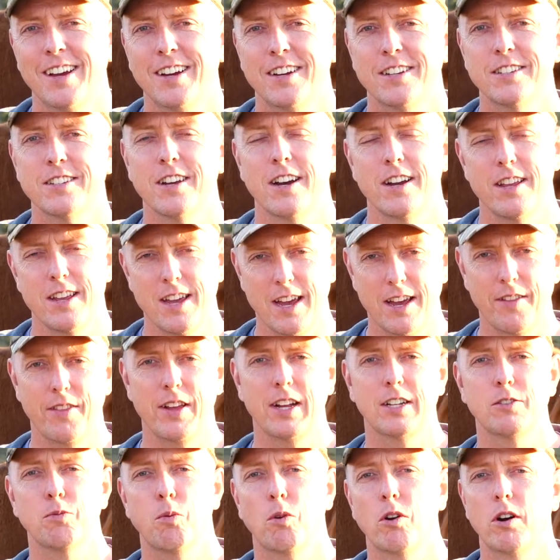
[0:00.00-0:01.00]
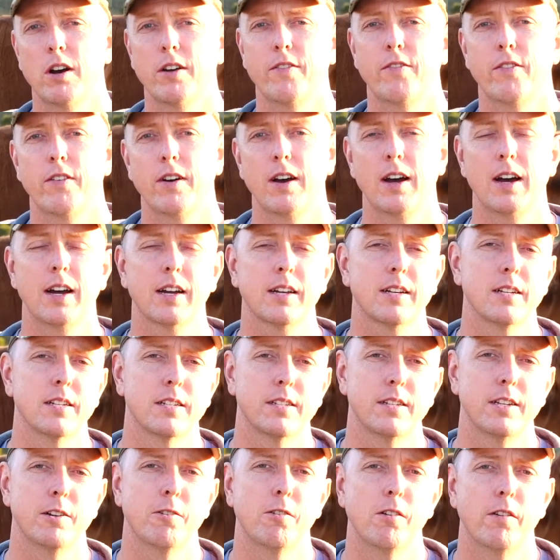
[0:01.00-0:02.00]
So yeah, that's what I
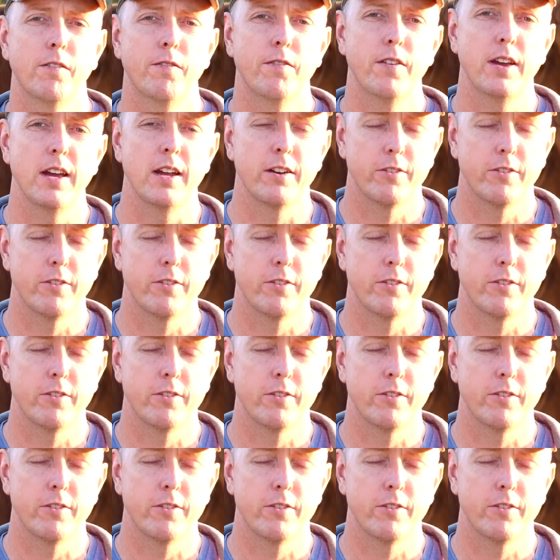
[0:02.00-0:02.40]
consider a fair